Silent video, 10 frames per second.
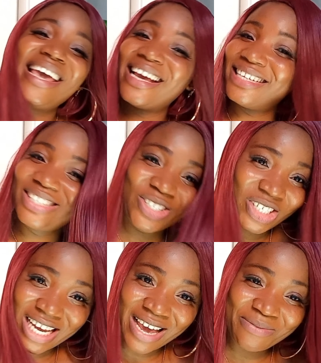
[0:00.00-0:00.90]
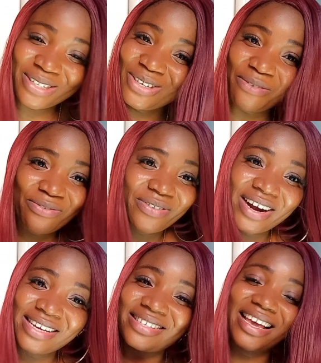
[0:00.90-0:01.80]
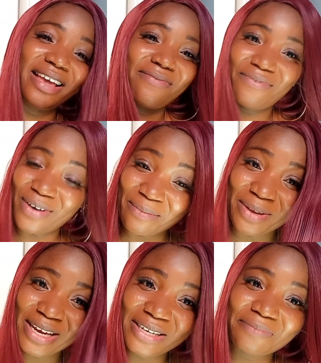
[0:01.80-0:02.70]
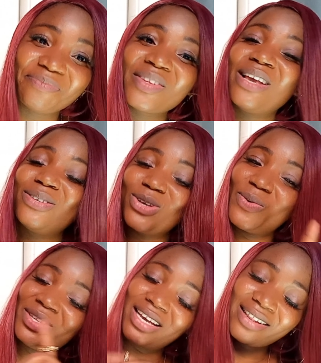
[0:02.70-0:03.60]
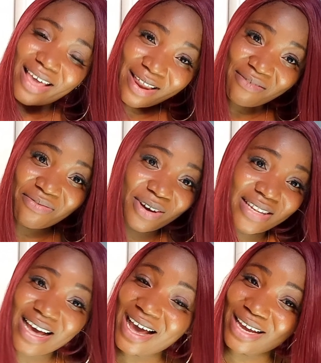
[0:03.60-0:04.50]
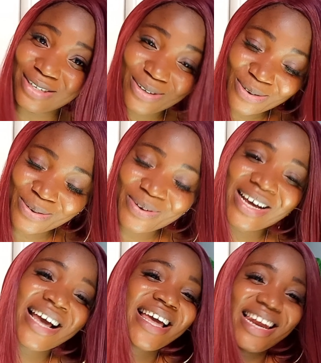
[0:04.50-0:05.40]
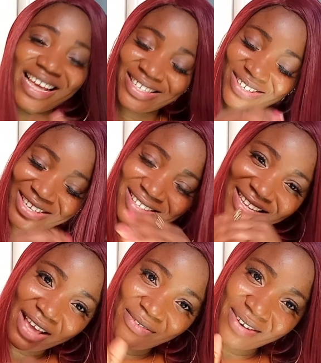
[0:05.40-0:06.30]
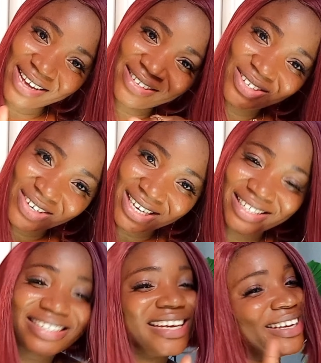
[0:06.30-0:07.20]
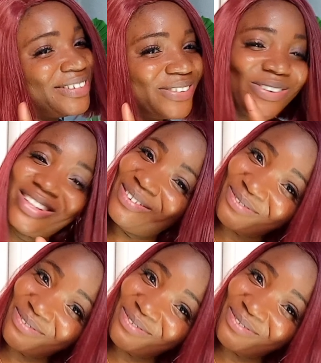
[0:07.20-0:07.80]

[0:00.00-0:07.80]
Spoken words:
and share with your friends and family. So without any further ado, let's just dive right straight into the